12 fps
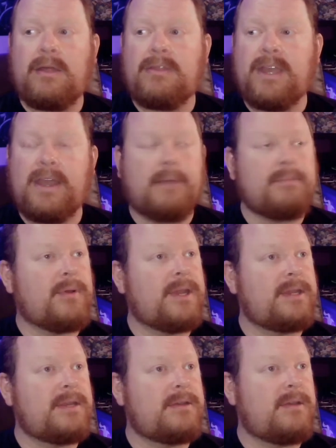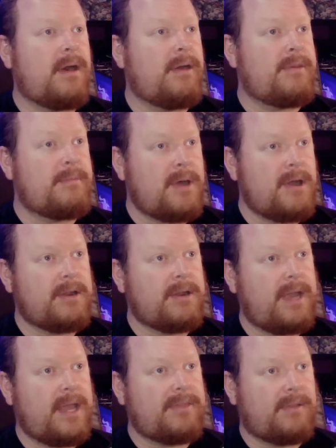They upgraded the
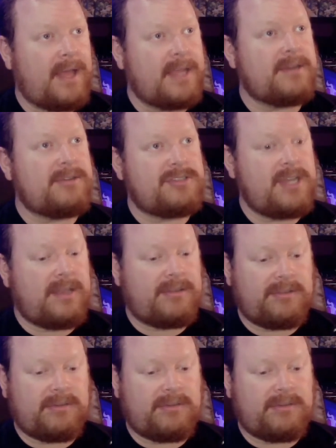Monger, had the lightness chest